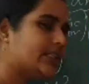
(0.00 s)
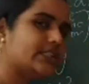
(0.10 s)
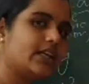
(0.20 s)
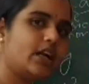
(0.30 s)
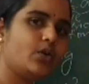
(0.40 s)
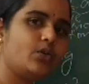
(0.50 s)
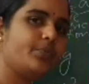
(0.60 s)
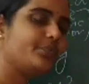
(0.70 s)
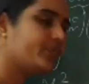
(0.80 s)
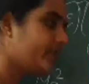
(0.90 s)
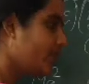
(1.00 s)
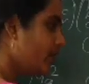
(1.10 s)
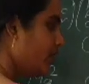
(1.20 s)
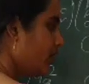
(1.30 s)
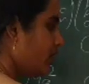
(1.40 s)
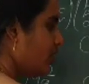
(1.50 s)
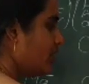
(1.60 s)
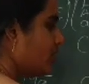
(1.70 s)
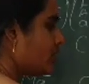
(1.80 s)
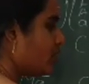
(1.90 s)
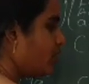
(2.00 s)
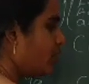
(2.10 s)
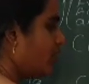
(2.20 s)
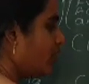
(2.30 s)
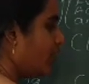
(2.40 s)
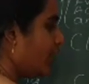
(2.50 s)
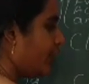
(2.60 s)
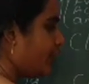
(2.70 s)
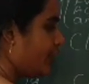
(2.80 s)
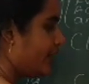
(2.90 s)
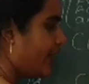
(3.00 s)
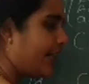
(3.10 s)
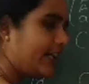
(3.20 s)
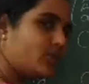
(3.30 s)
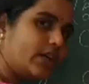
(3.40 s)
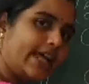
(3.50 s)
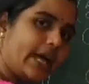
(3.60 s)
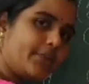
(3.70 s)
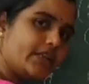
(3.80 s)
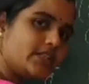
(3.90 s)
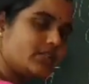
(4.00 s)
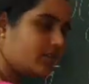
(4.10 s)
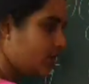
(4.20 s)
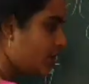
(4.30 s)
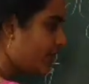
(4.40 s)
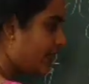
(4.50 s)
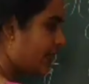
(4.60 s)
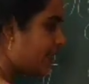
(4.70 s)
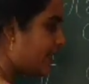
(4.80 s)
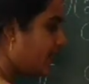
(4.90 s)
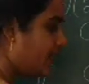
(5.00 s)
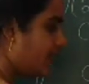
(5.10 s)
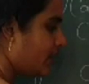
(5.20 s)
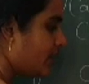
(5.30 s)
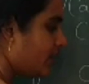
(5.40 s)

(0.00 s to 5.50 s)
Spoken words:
this now? So if you divide it, what happens? You will get here